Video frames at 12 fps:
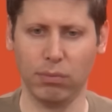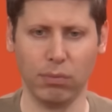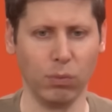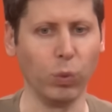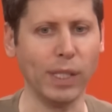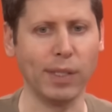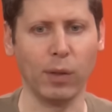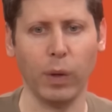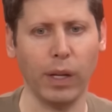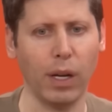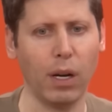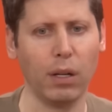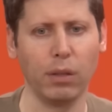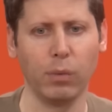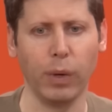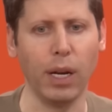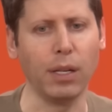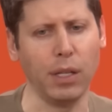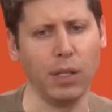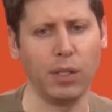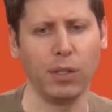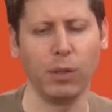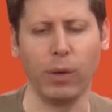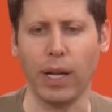reason really hard when it needs
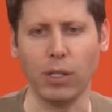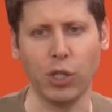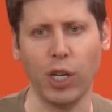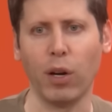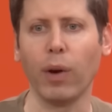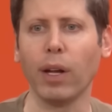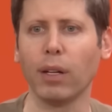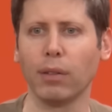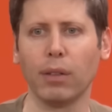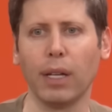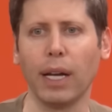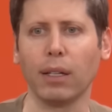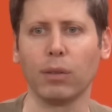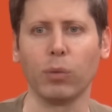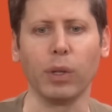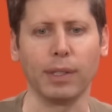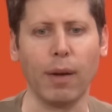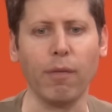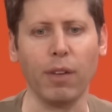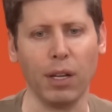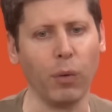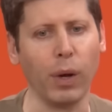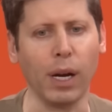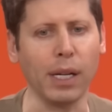to and generate like real-time
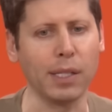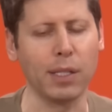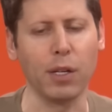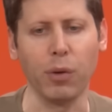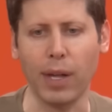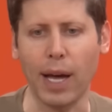video when it needs to do